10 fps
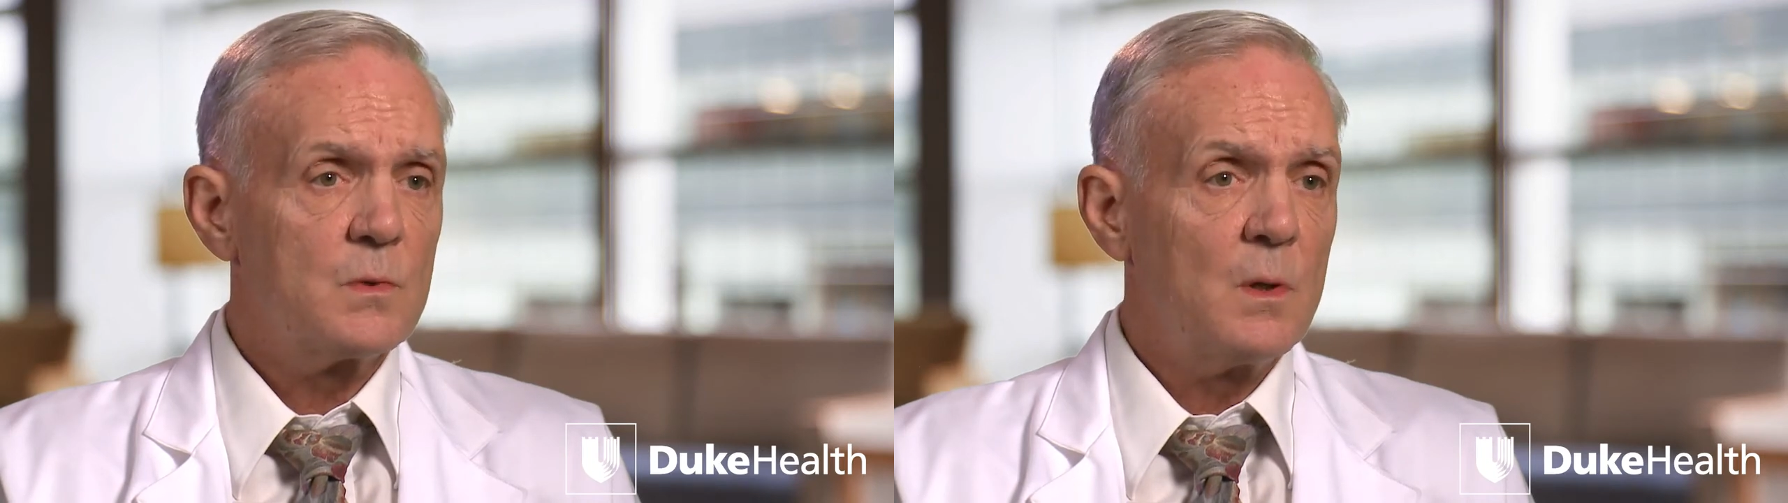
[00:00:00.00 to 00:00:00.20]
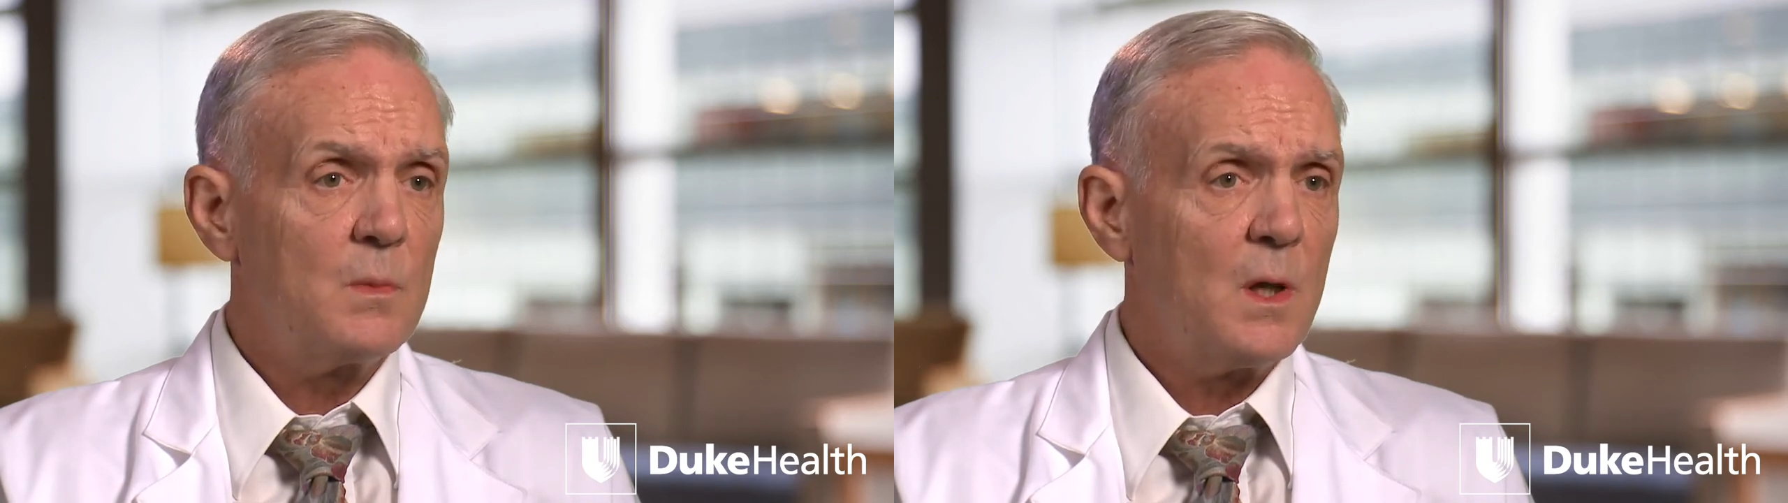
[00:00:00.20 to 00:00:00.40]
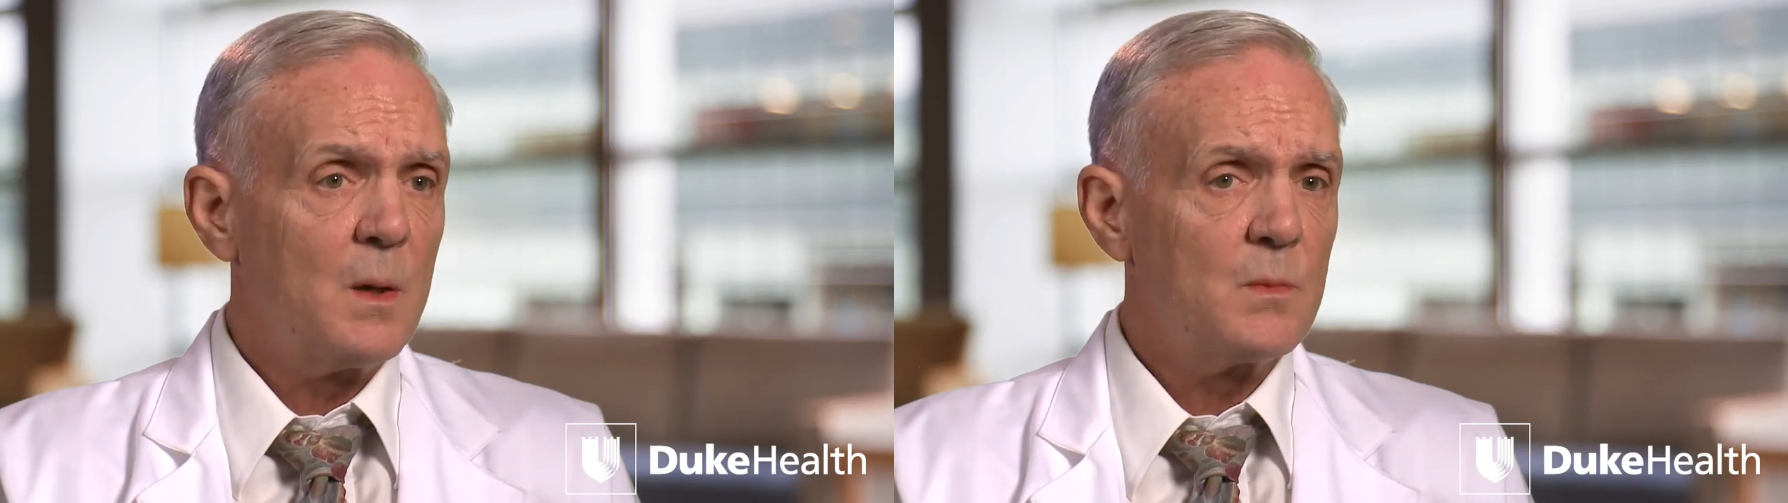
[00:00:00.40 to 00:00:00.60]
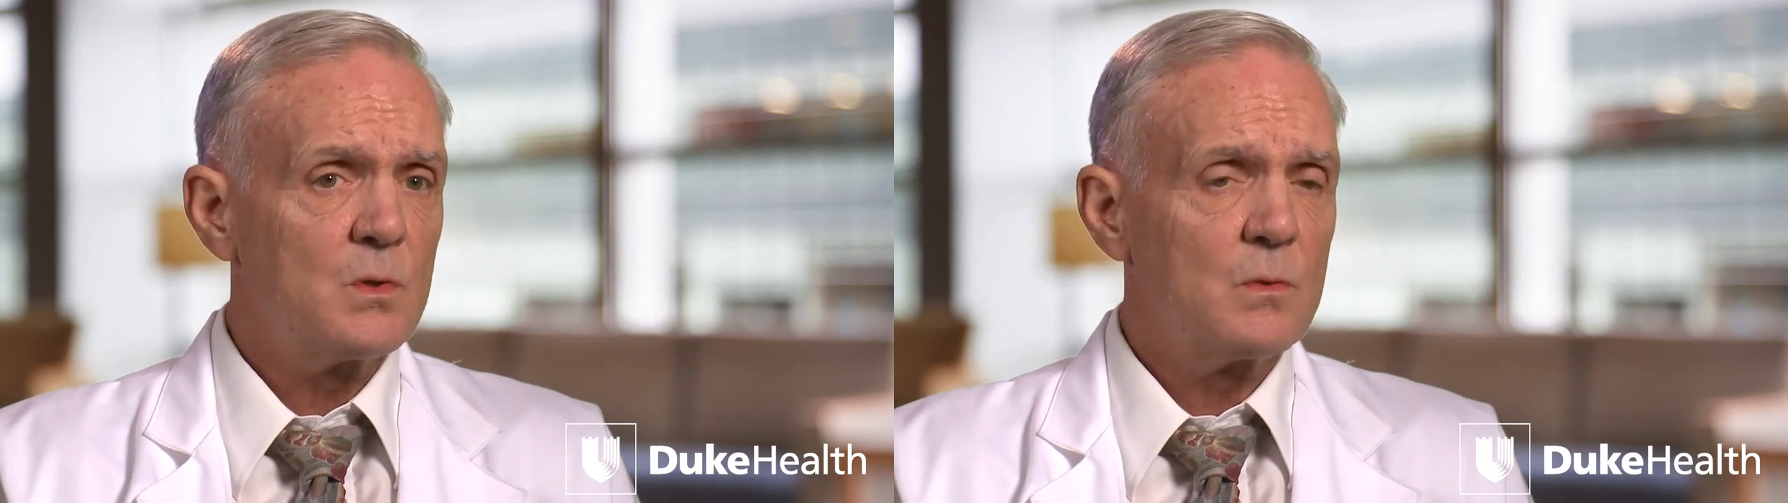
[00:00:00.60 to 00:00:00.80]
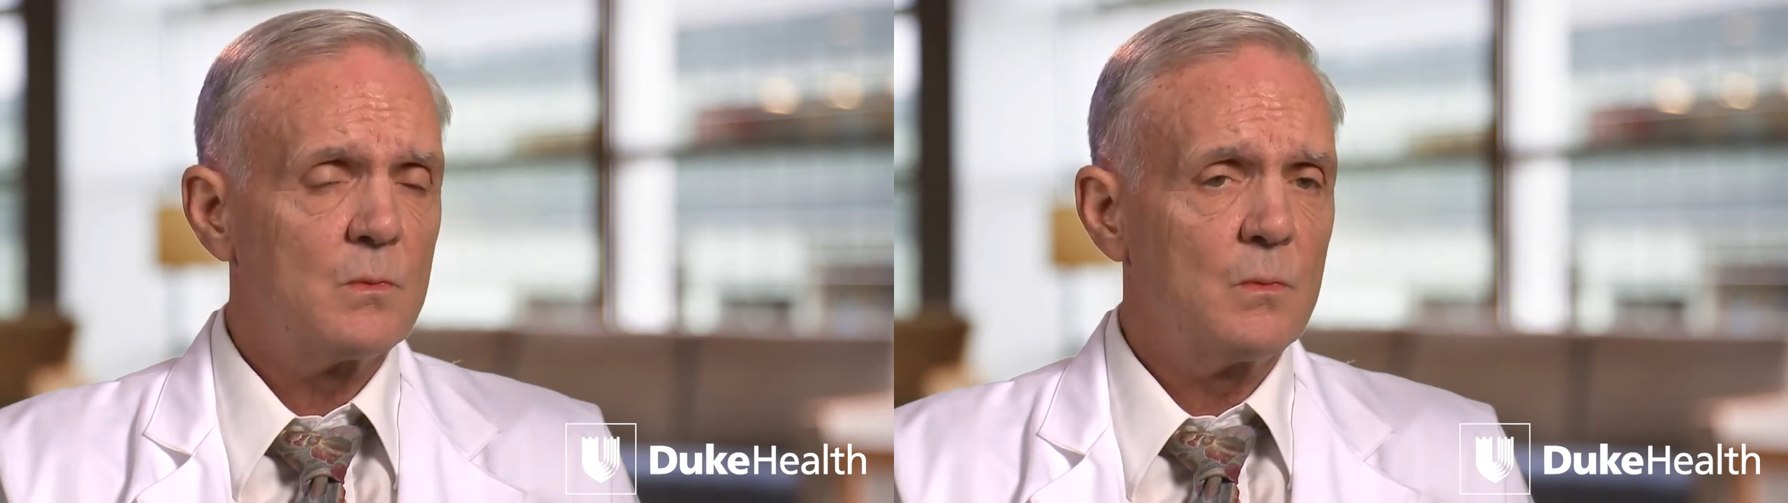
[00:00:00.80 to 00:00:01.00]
sometimes